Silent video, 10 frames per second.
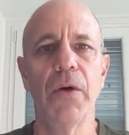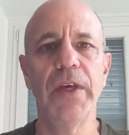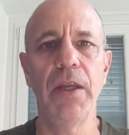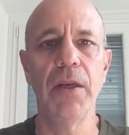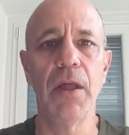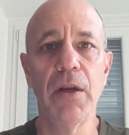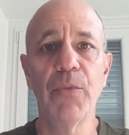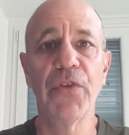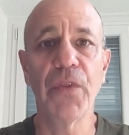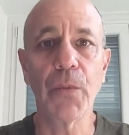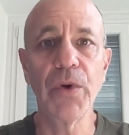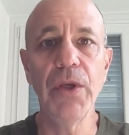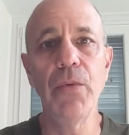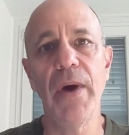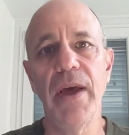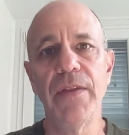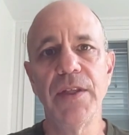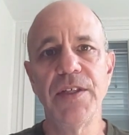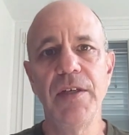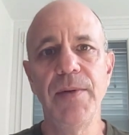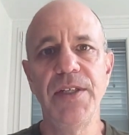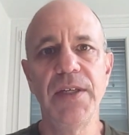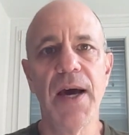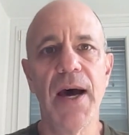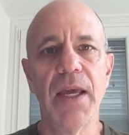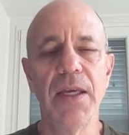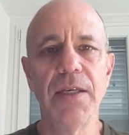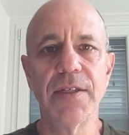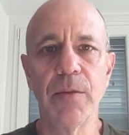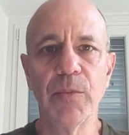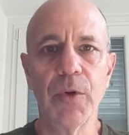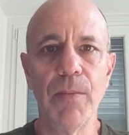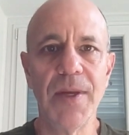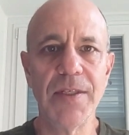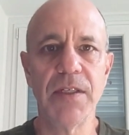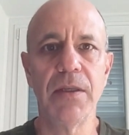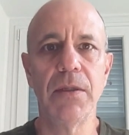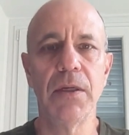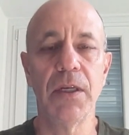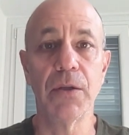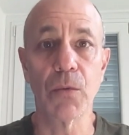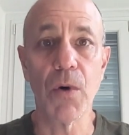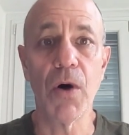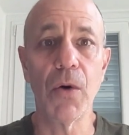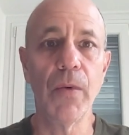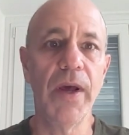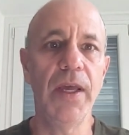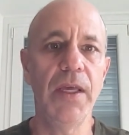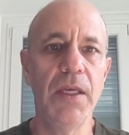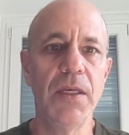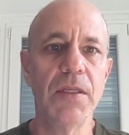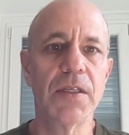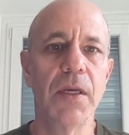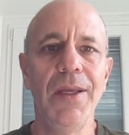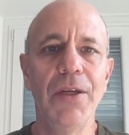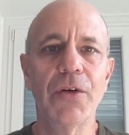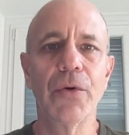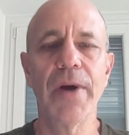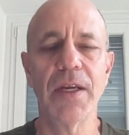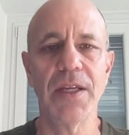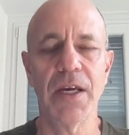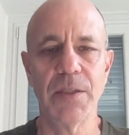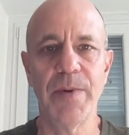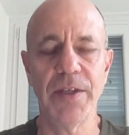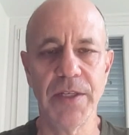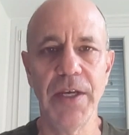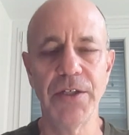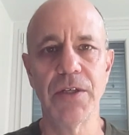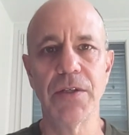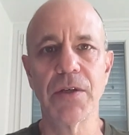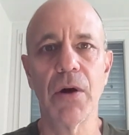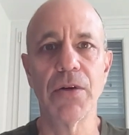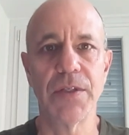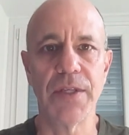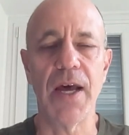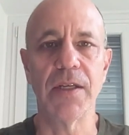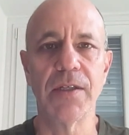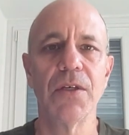Okay, the number 3 way that CBT-I is implemented in the wrong way is incorrect expectations are set.